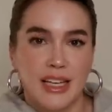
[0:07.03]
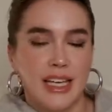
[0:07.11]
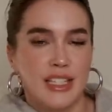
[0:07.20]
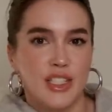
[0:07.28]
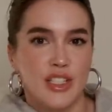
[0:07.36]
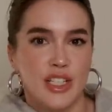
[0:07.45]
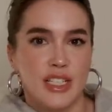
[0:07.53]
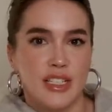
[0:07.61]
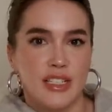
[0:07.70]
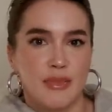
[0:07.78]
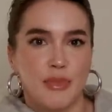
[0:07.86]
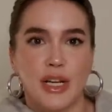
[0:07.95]
it's
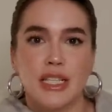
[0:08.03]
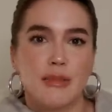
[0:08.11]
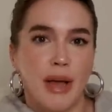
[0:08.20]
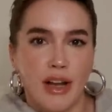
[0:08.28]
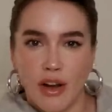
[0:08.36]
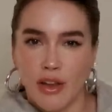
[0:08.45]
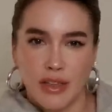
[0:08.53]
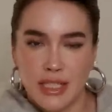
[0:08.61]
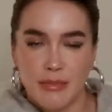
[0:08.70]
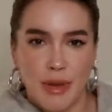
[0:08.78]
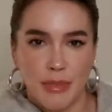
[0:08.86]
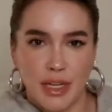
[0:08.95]
just brings back all
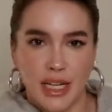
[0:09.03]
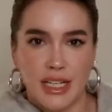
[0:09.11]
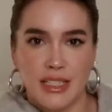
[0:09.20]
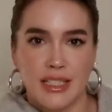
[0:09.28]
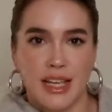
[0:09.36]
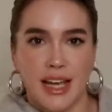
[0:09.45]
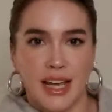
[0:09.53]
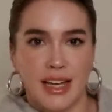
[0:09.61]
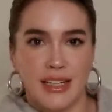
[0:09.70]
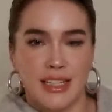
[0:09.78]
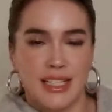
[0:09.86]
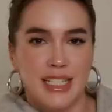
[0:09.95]
these memories
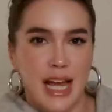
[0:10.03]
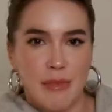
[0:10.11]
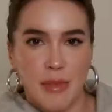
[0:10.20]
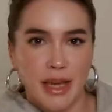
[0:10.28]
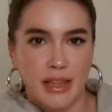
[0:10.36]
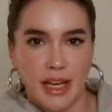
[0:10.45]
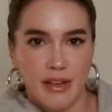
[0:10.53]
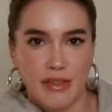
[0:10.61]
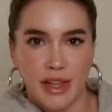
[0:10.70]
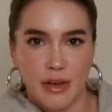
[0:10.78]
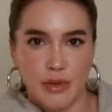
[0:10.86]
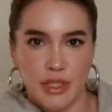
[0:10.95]
and in a time in my life
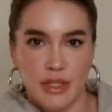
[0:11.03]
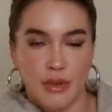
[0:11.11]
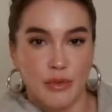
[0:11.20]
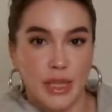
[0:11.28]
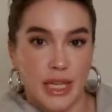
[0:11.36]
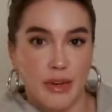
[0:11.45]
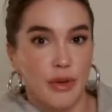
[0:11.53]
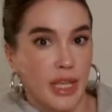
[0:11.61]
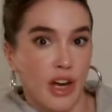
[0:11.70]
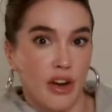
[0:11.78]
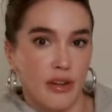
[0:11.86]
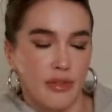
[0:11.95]
that was really,
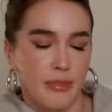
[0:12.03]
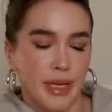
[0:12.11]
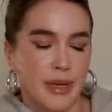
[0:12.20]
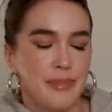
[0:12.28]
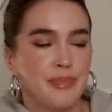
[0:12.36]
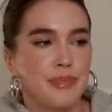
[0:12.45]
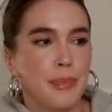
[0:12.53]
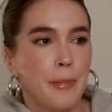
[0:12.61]
really hard for me.